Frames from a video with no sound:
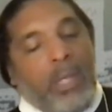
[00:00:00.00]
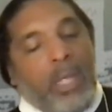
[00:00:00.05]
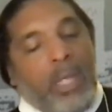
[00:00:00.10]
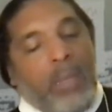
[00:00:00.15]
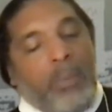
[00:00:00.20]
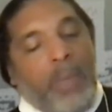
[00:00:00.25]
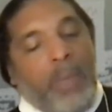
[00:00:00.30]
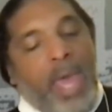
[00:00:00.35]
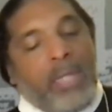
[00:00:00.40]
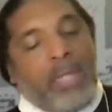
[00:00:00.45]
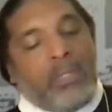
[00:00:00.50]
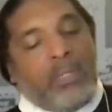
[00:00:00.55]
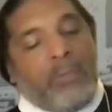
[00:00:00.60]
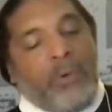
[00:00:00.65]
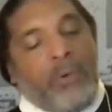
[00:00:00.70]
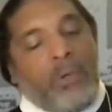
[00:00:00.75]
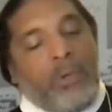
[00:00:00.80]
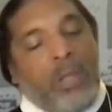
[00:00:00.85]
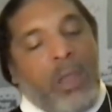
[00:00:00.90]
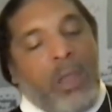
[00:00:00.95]
He passed the
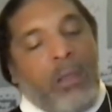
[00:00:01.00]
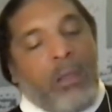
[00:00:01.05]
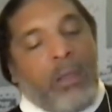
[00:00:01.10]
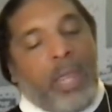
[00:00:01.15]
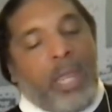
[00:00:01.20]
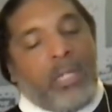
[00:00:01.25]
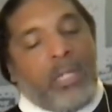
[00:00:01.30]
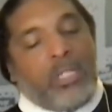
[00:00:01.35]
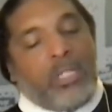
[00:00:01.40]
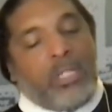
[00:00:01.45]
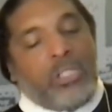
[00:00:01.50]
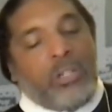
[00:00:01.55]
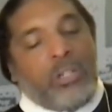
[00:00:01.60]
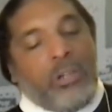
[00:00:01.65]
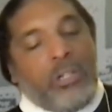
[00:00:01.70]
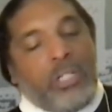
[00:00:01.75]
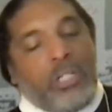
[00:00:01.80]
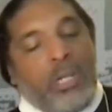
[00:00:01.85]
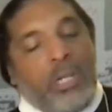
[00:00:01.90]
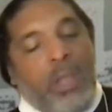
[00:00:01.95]
first Congregationalist
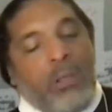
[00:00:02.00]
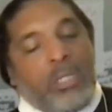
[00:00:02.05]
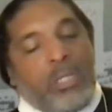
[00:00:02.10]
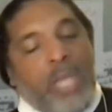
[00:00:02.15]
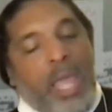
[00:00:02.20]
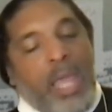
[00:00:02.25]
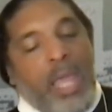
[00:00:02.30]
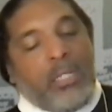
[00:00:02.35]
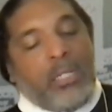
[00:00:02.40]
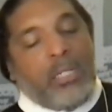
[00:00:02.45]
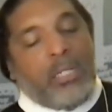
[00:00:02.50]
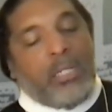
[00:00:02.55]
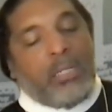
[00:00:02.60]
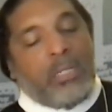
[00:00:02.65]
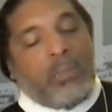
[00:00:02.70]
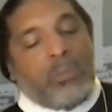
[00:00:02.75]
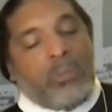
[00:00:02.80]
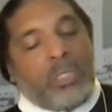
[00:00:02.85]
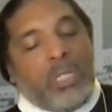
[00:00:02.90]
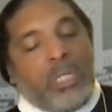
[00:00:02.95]
church in Los Angeles.
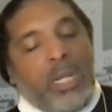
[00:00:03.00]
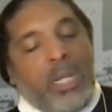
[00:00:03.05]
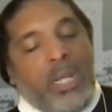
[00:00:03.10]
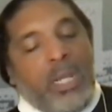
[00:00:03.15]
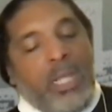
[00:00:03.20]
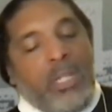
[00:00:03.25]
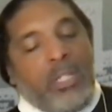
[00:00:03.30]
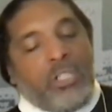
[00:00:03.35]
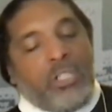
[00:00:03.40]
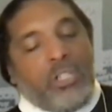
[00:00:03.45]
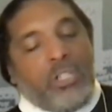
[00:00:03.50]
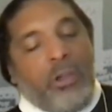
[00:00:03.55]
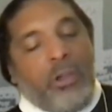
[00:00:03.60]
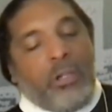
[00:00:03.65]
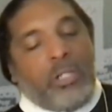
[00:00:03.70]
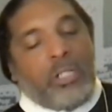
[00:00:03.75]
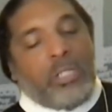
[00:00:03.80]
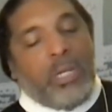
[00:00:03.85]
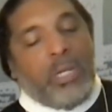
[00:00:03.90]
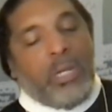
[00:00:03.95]
It was an elite
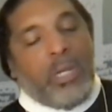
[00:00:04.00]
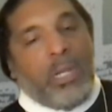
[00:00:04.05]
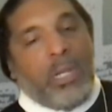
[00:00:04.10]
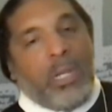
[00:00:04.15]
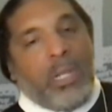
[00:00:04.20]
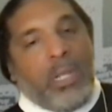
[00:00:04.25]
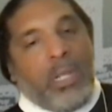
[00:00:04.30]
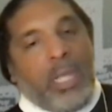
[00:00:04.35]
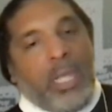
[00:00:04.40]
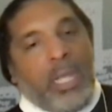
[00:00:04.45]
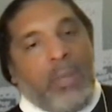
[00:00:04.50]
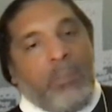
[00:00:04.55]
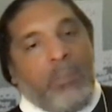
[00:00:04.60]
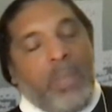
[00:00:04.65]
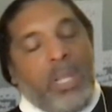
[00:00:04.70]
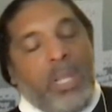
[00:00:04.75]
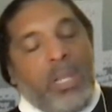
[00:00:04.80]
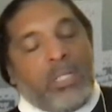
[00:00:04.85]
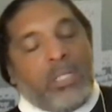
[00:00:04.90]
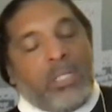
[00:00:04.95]
church. He
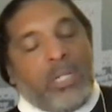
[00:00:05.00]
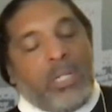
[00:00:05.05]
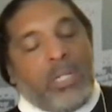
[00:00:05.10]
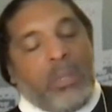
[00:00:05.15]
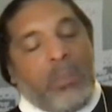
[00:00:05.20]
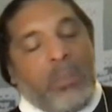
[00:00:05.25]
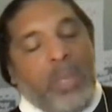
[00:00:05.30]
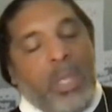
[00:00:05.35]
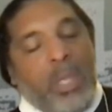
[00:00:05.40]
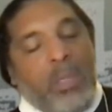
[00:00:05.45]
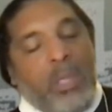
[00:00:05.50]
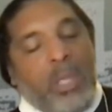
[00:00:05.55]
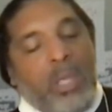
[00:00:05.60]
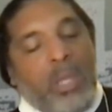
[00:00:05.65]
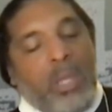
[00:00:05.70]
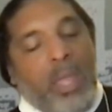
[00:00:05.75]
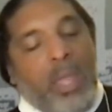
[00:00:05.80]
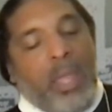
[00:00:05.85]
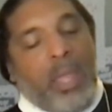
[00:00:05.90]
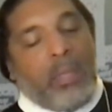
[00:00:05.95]
ministered to
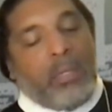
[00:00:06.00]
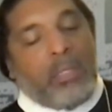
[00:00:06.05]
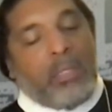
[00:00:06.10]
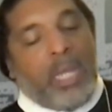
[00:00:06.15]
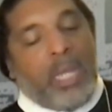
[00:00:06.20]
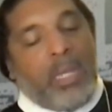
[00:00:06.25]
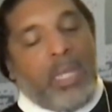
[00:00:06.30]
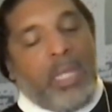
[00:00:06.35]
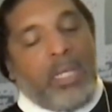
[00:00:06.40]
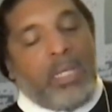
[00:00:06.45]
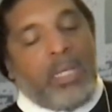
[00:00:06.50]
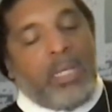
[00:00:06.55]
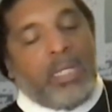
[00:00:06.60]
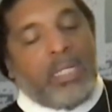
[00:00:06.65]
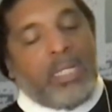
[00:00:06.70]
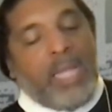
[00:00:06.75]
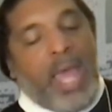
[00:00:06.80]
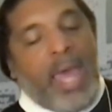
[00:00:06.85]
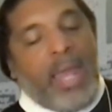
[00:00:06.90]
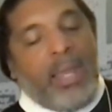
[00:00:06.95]
millionaires and he
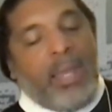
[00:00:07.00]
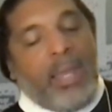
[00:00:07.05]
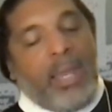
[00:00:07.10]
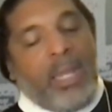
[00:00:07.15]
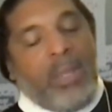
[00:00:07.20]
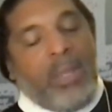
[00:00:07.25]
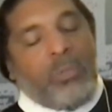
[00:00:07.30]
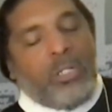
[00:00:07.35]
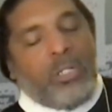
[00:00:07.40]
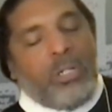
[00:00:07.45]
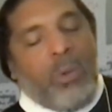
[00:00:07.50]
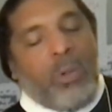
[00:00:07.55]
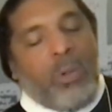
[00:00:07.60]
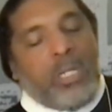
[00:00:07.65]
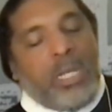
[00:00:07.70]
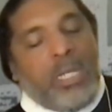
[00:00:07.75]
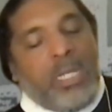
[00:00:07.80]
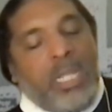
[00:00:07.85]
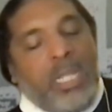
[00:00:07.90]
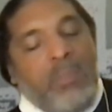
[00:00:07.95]
decided that he was going to
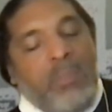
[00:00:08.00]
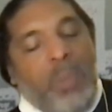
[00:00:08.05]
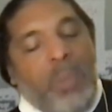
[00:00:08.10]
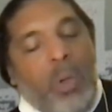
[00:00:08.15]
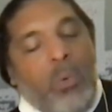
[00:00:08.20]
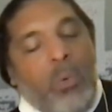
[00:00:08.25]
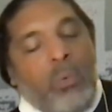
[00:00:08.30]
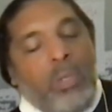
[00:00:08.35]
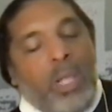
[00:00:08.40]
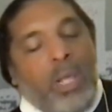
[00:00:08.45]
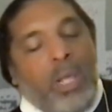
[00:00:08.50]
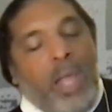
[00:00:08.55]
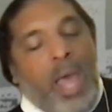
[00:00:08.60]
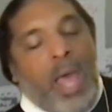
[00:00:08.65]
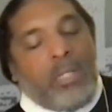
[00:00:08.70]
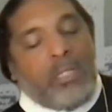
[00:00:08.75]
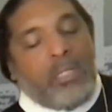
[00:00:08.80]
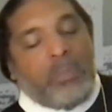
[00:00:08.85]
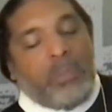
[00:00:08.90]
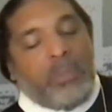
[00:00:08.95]
debone the
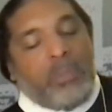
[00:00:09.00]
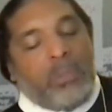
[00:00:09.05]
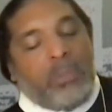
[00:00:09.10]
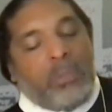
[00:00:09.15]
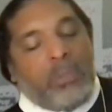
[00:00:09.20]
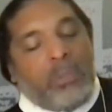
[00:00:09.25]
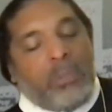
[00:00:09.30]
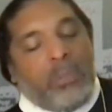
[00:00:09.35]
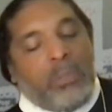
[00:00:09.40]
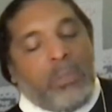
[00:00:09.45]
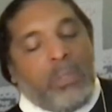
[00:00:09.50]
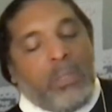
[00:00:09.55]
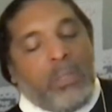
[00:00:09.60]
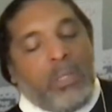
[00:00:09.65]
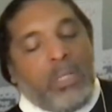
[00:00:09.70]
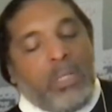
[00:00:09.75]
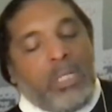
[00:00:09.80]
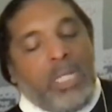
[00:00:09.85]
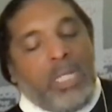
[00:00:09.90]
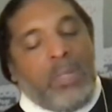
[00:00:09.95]
gospel,
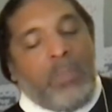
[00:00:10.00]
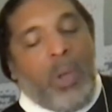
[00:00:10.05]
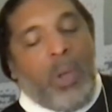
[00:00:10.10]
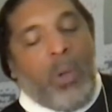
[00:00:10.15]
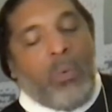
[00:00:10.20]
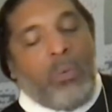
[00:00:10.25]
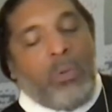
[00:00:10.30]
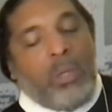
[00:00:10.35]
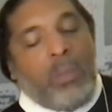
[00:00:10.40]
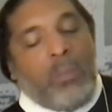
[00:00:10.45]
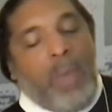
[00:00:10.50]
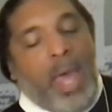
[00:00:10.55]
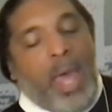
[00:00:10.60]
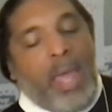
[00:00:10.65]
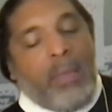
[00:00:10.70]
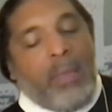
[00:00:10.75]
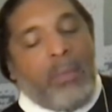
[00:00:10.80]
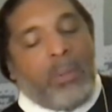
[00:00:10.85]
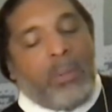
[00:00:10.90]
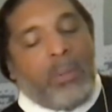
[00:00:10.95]
debone the
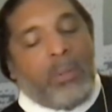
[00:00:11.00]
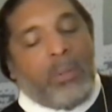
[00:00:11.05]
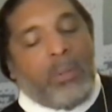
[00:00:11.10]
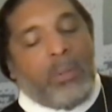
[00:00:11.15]
Bible.